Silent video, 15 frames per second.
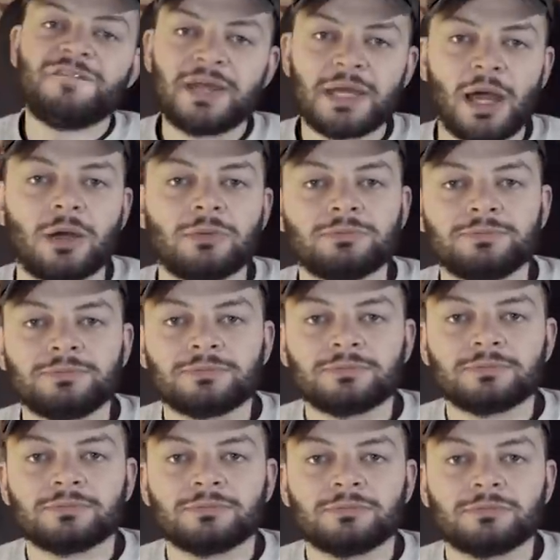Theo,
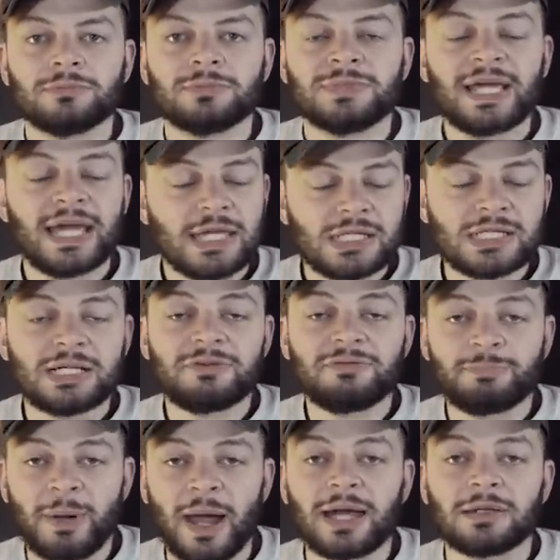get
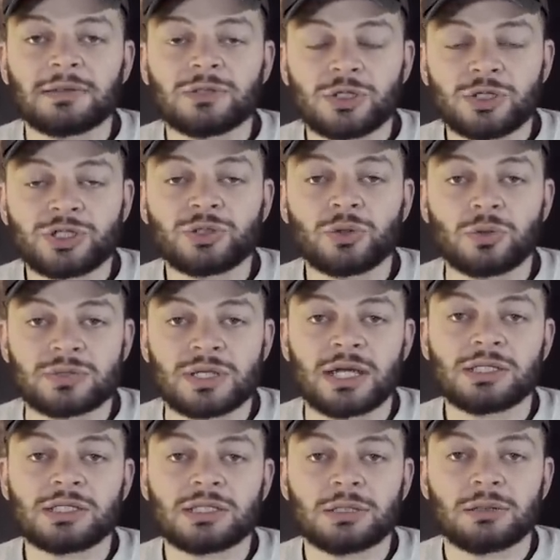yourself back to
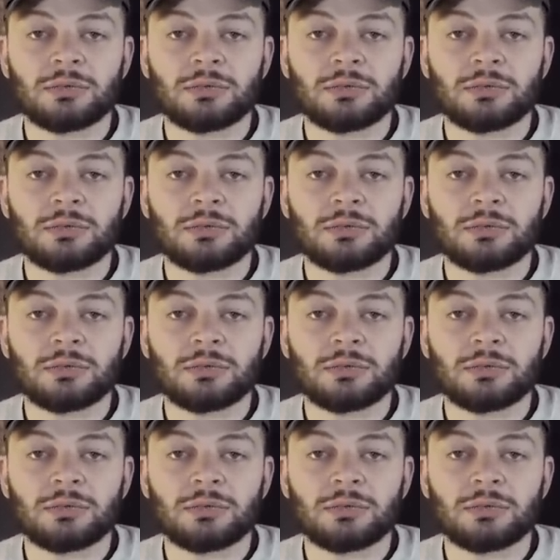Shoreditch